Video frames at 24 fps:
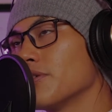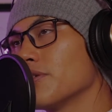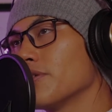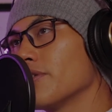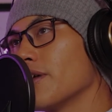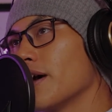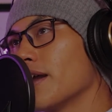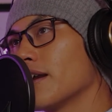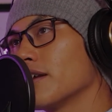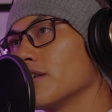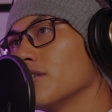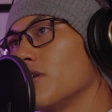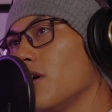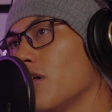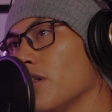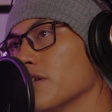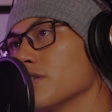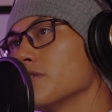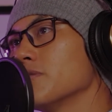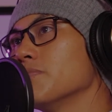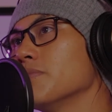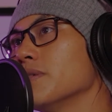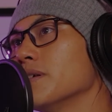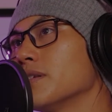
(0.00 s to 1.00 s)
that
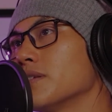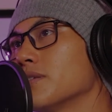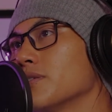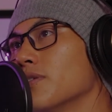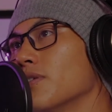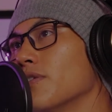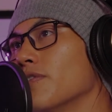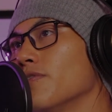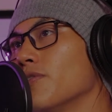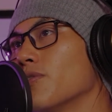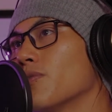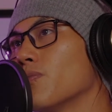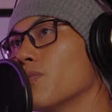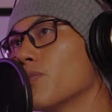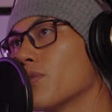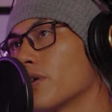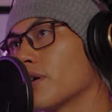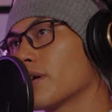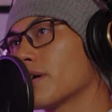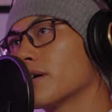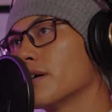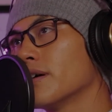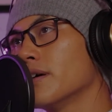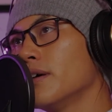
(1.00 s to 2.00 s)
acknowledgement of your
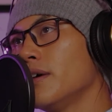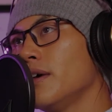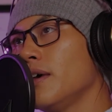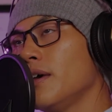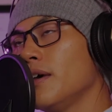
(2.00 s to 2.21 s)
work,